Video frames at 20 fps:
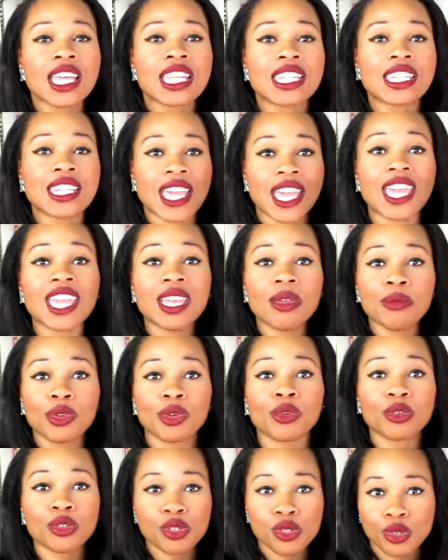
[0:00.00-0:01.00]
Name
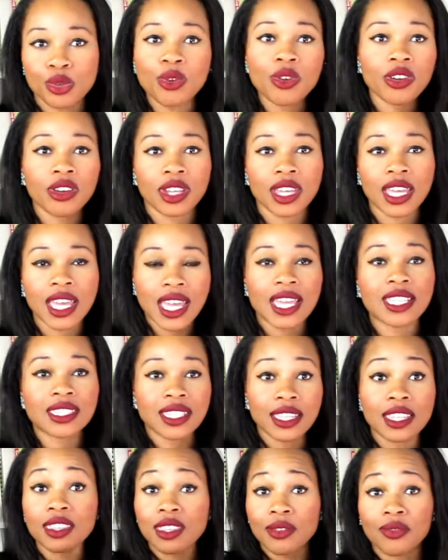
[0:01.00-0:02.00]
your story. Is
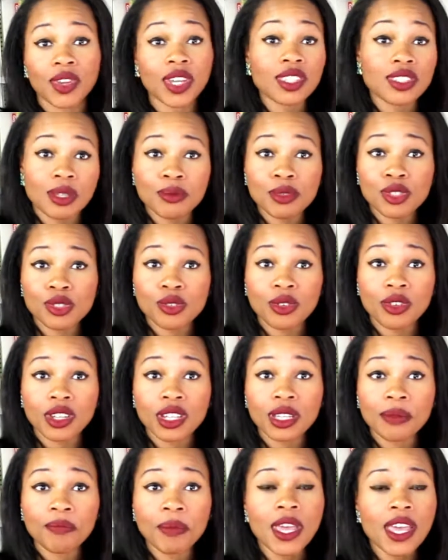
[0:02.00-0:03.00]
it the victim
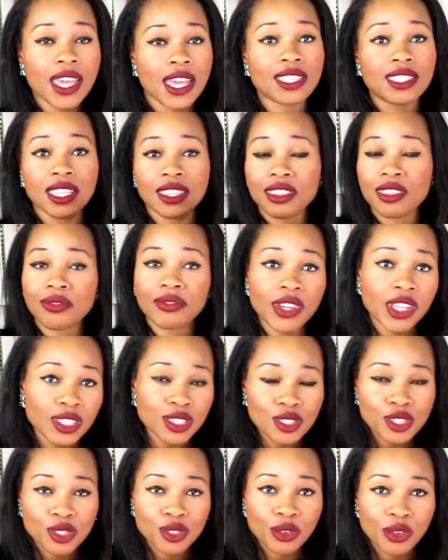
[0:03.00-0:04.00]
story? Is it the
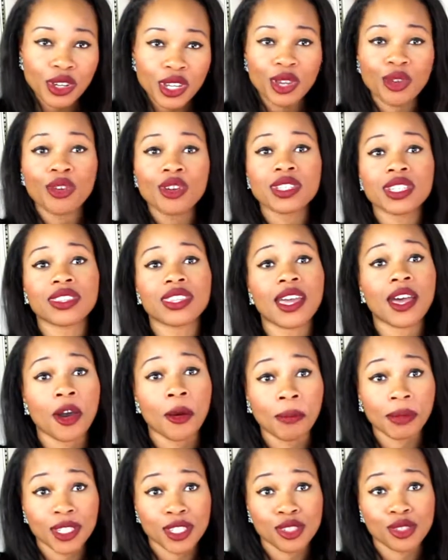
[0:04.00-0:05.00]
villain story? Or is it the
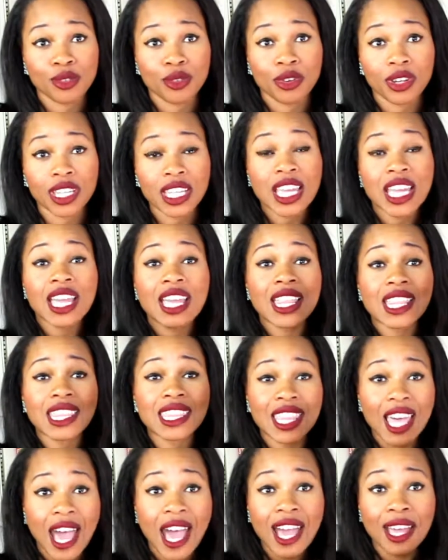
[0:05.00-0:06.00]
helpless story?
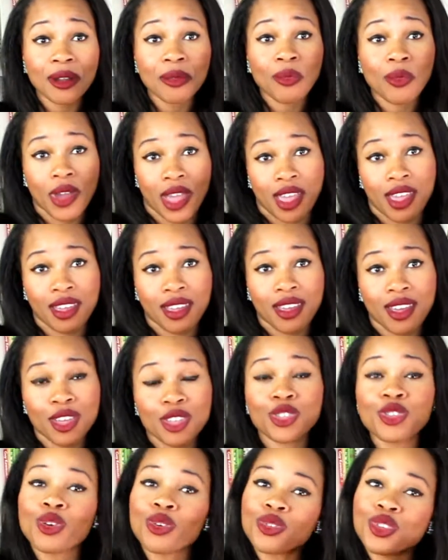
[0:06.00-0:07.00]
That way,
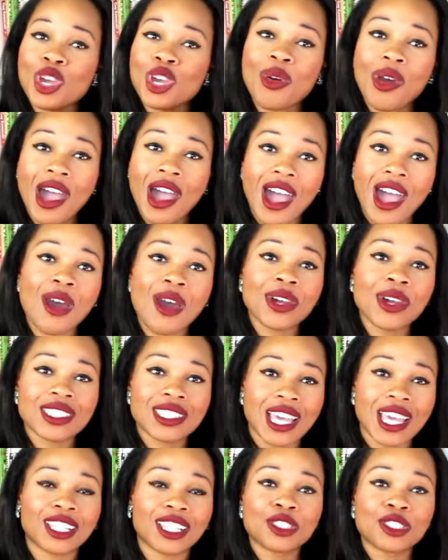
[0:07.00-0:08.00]
you'll know how
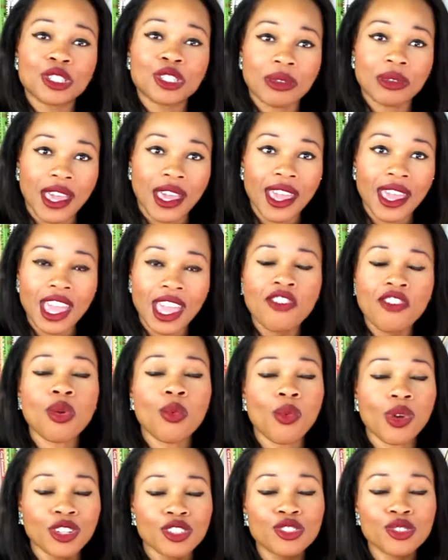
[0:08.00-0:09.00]
exactly to behave
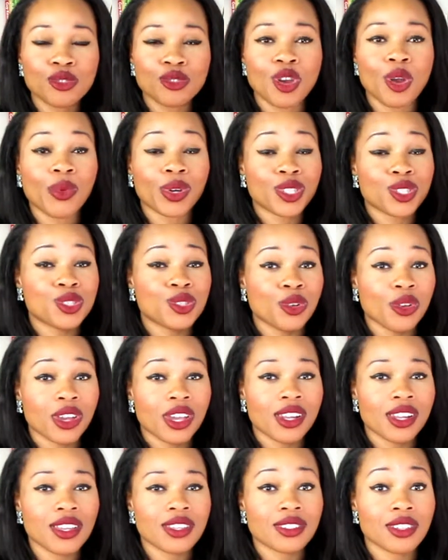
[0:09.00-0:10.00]
once you know what story
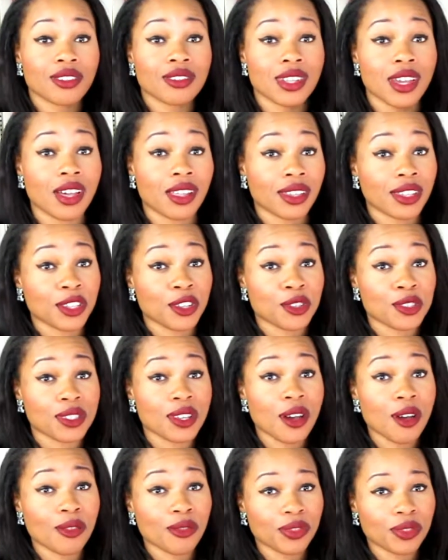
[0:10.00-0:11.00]
it is you're telling
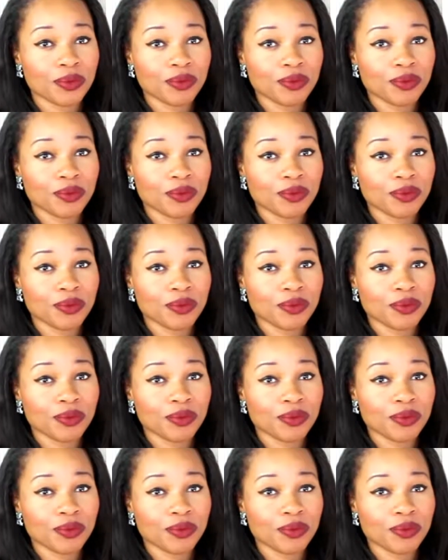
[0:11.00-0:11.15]
yourself.